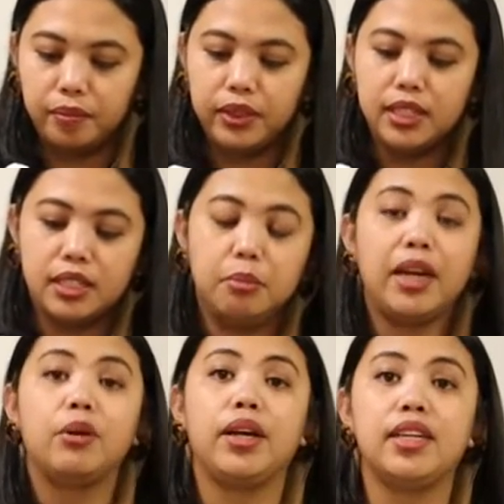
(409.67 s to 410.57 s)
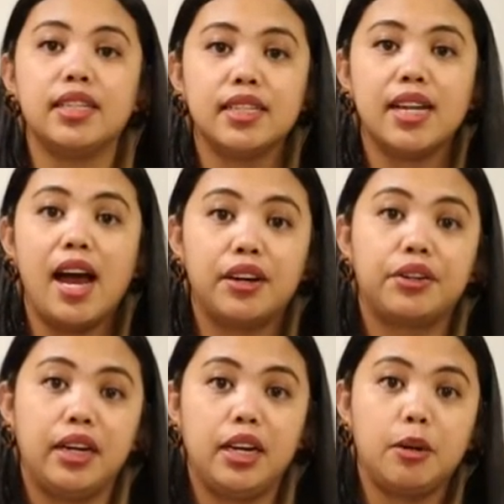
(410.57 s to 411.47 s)
This, by the way, this is
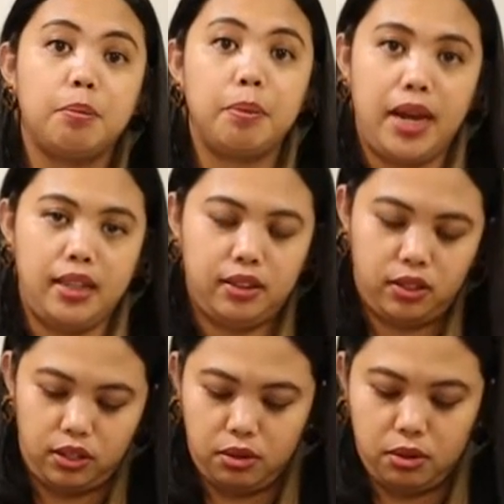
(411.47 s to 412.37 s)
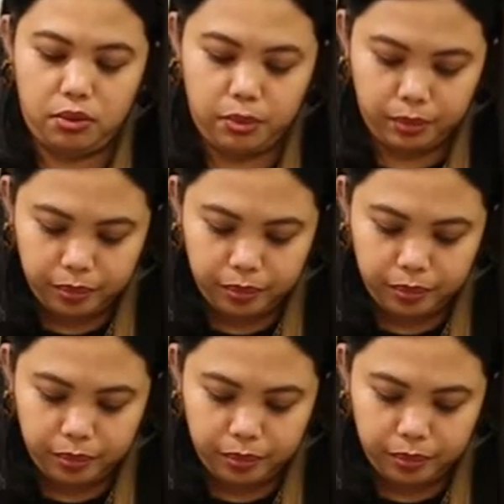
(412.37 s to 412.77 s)
acrylic paint, so